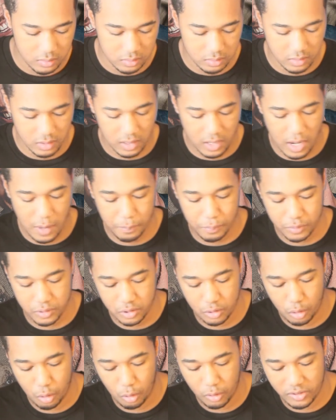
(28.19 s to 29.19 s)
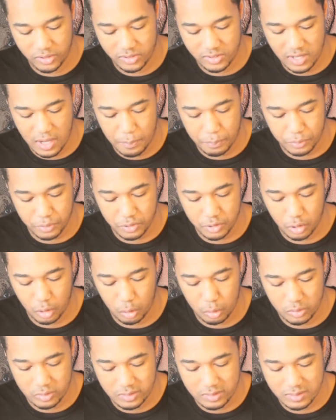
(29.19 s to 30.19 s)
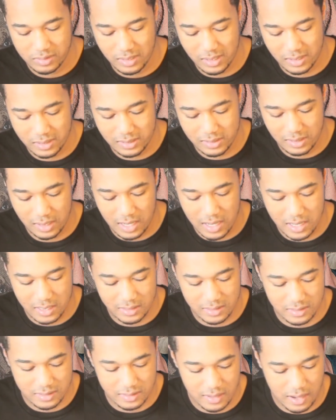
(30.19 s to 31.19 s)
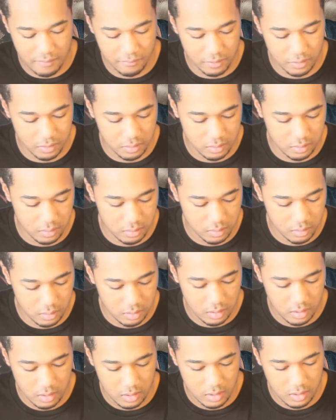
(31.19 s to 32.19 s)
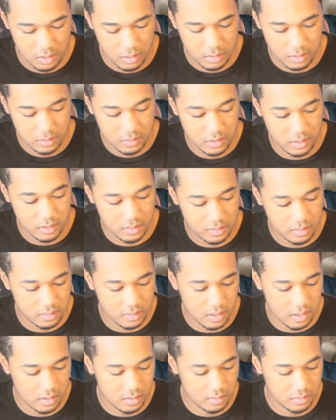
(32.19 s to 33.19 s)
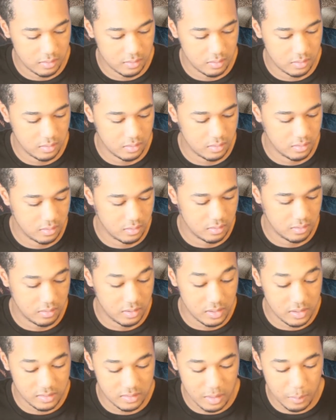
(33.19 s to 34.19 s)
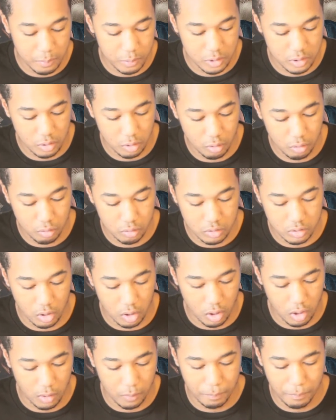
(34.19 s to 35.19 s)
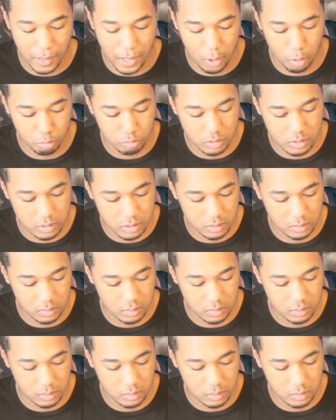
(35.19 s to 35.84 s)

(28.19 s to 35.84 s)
The episode is episode 6 and 7. This these episodes are about